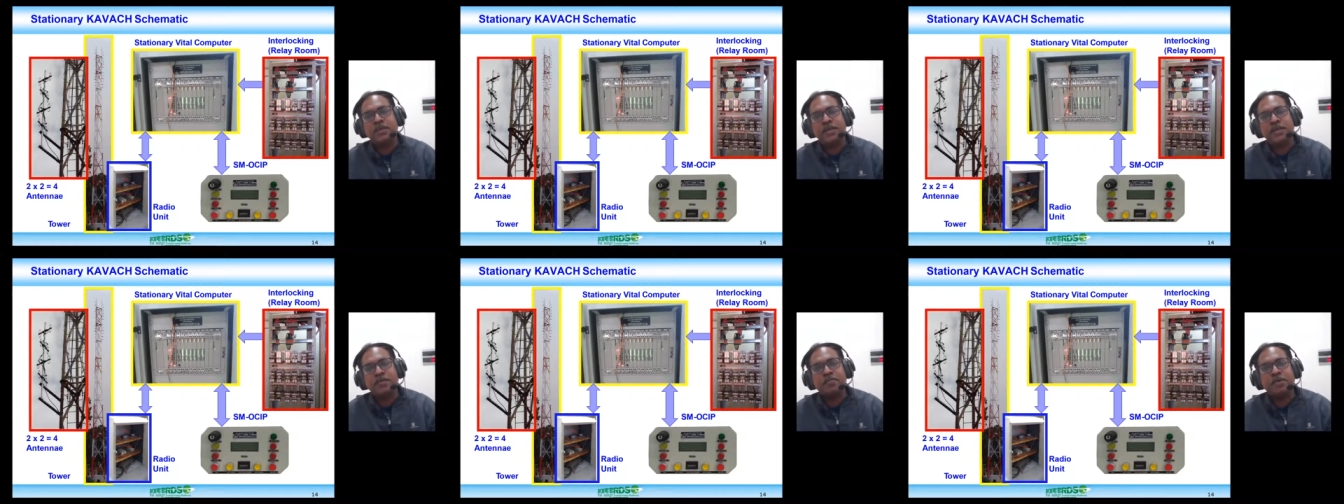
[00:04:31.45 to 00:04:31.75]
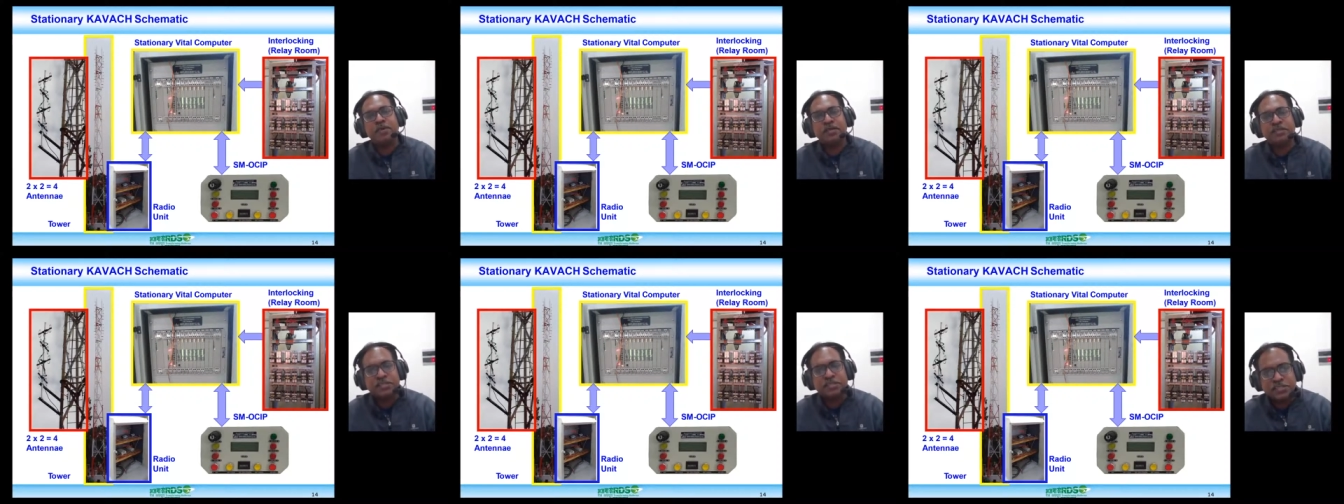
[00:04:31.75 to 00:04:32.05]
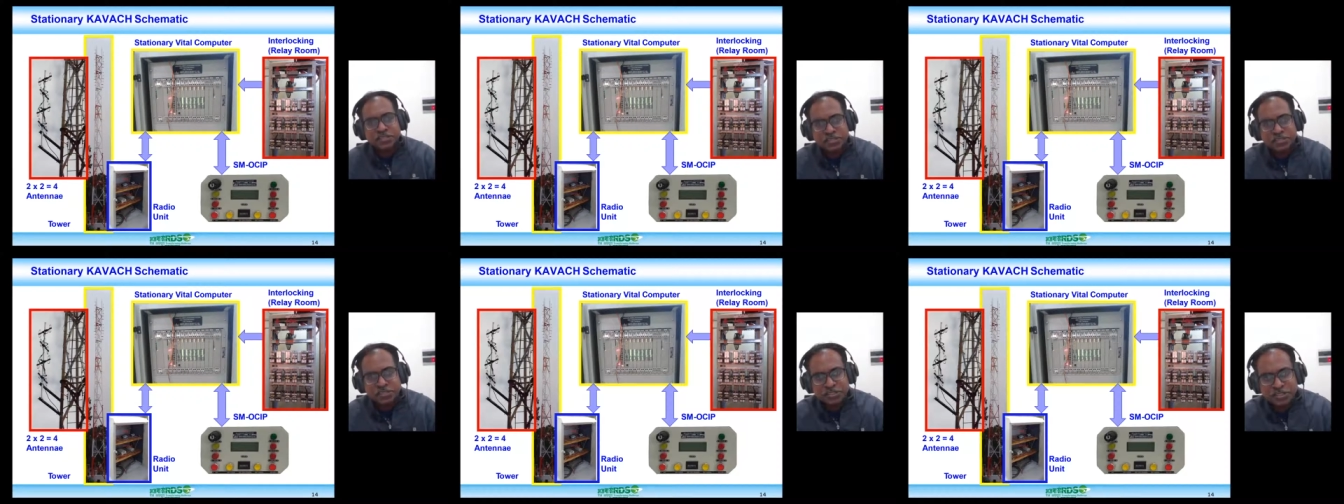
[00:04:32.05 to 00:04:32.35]
read by the
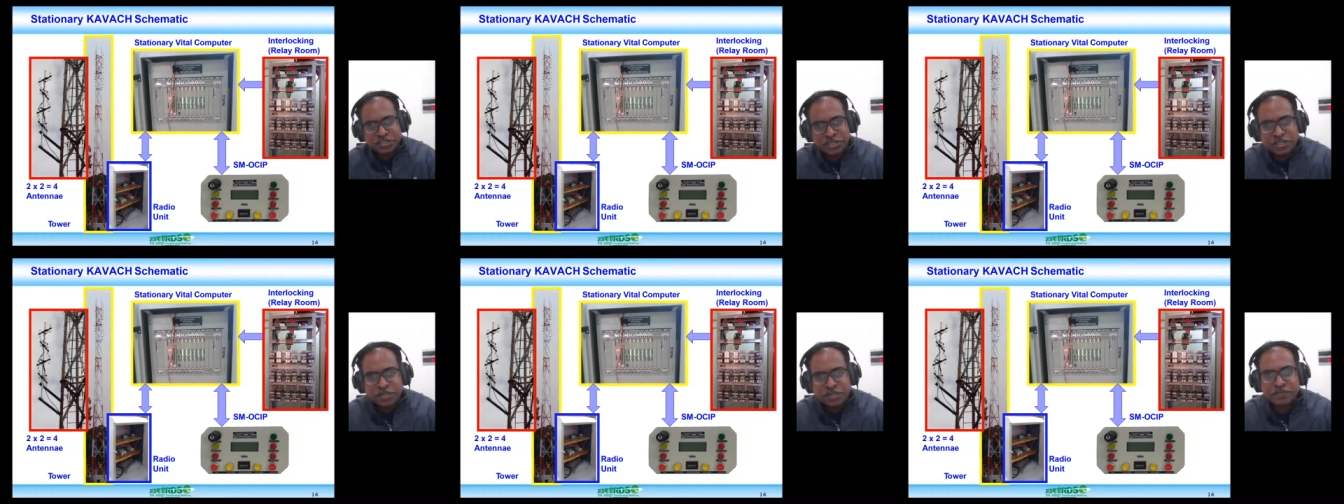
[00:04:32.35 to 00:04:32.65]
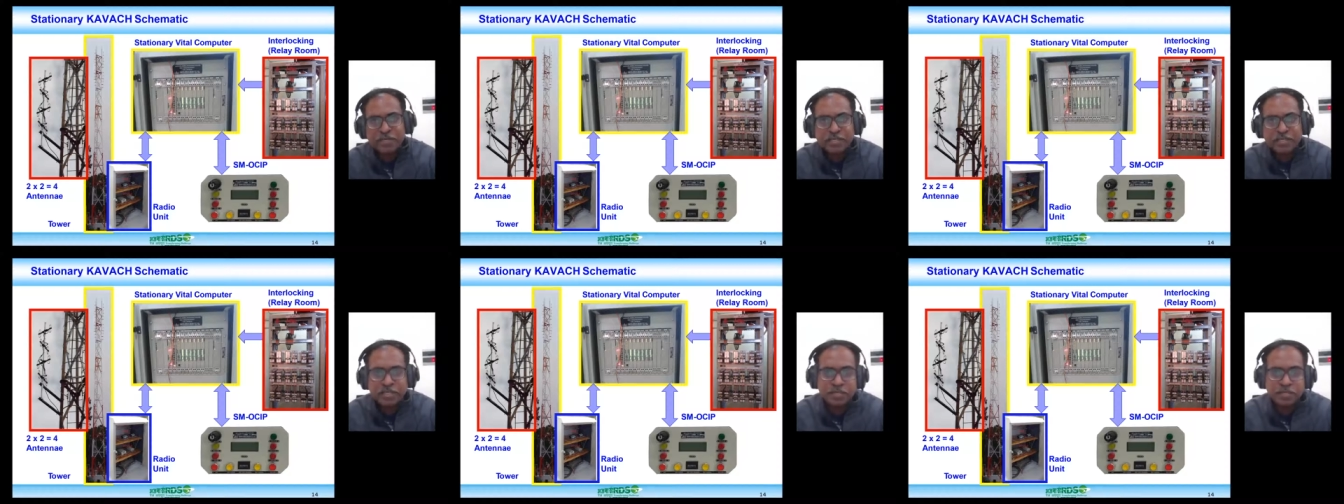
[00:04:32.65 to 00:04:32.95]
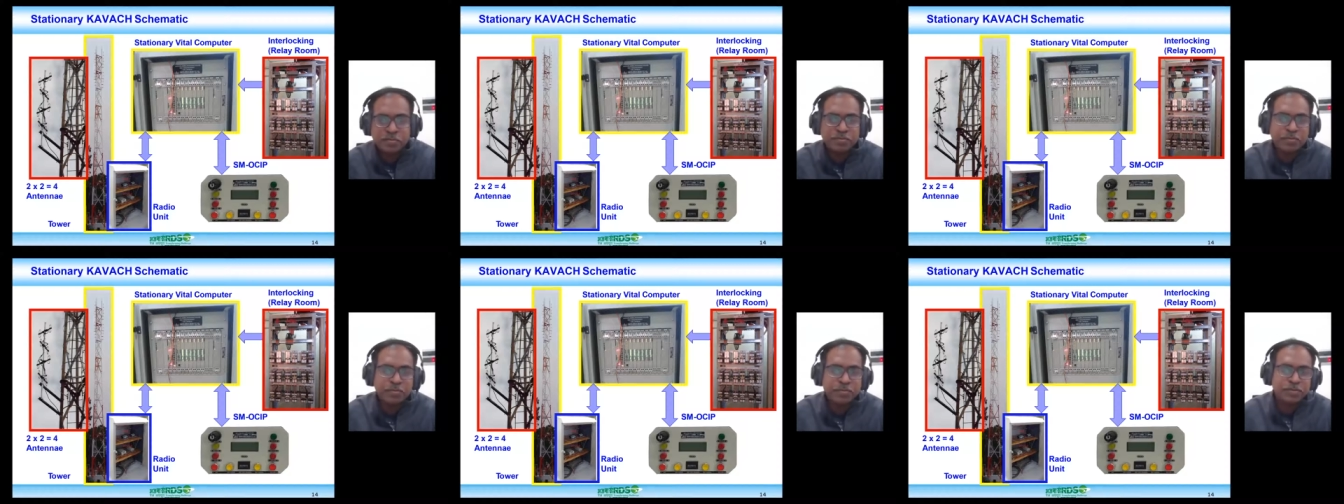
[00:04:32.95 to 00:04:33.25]
stationary
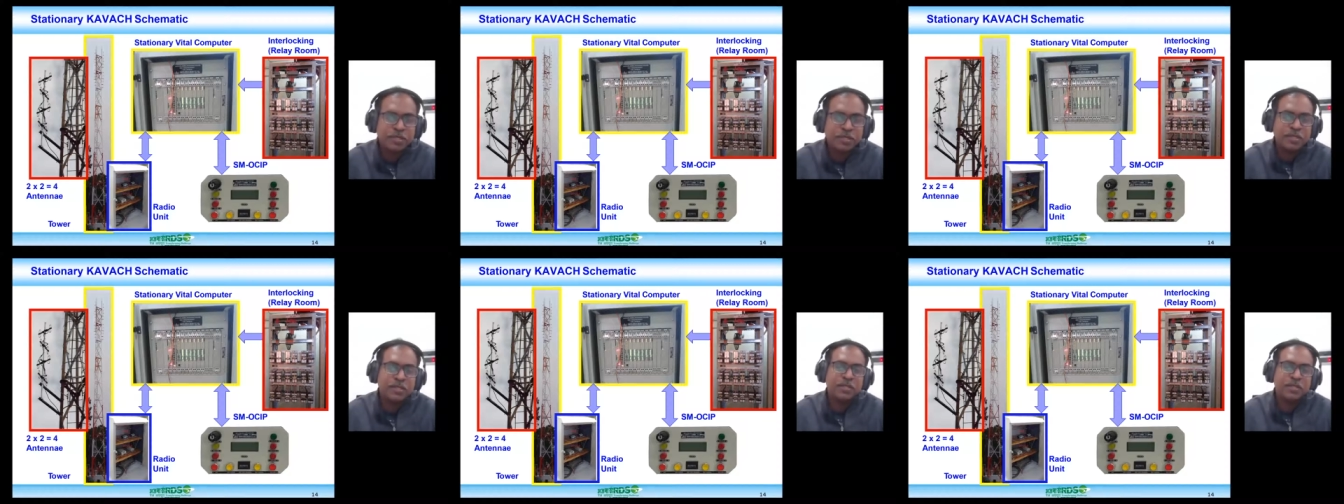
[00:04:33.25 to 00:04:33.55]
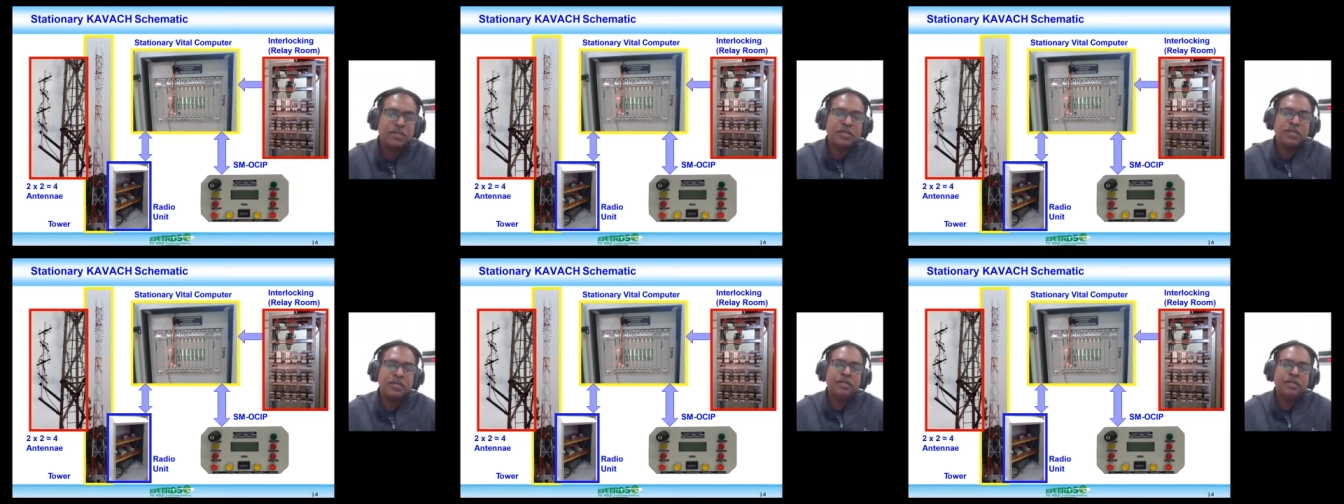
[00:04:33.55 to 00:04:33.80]
vital computer